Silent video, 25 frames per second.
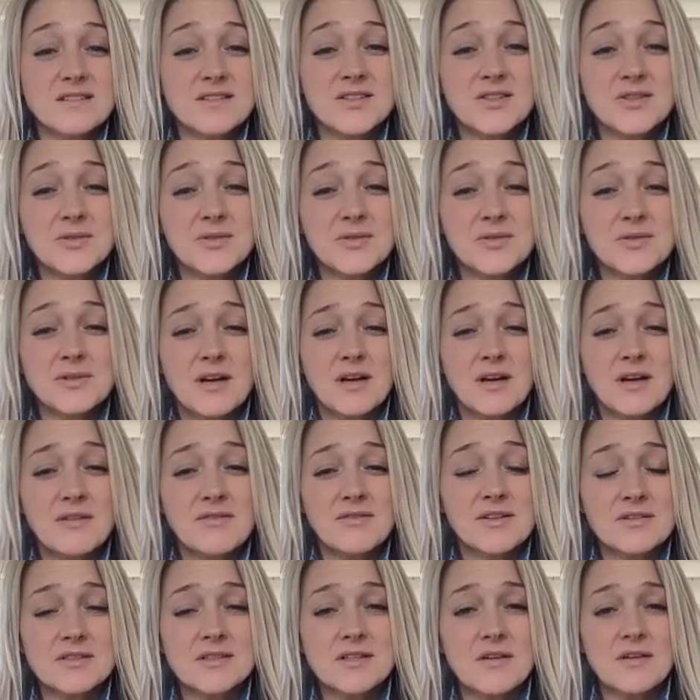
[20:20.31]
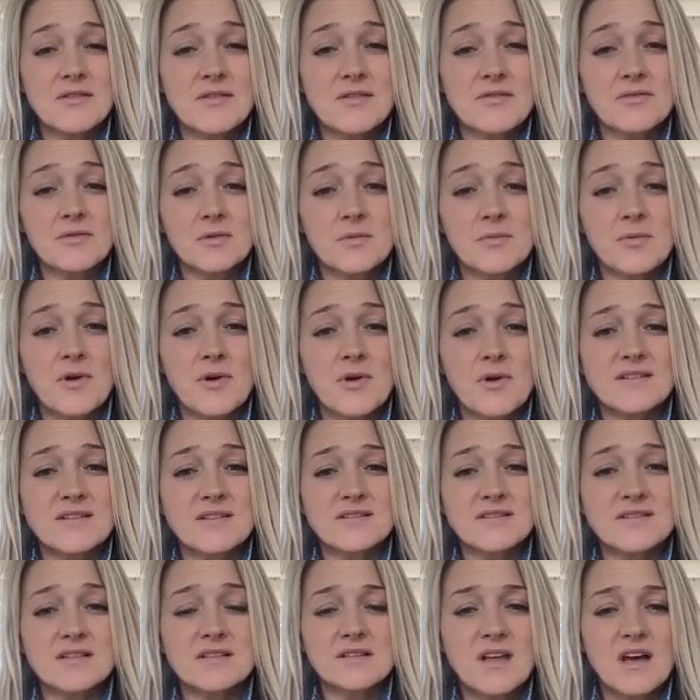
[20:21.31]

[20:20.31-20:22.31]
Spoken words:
too, loving yourself through the process,